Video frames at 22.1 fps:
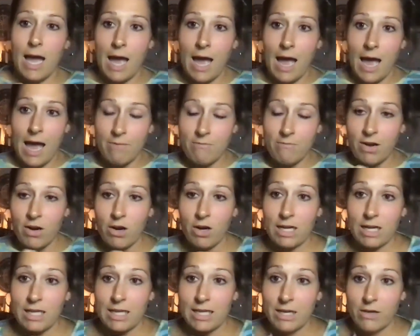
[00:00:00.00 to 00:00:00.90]
I'm very
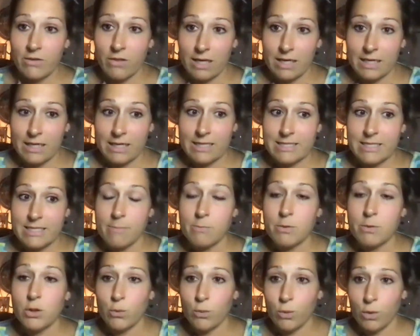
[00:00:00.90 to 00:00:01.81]
clear that it is up
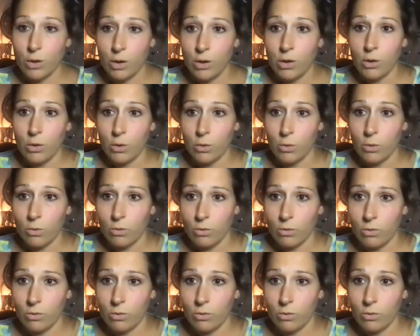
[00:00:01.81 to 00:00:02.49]
to you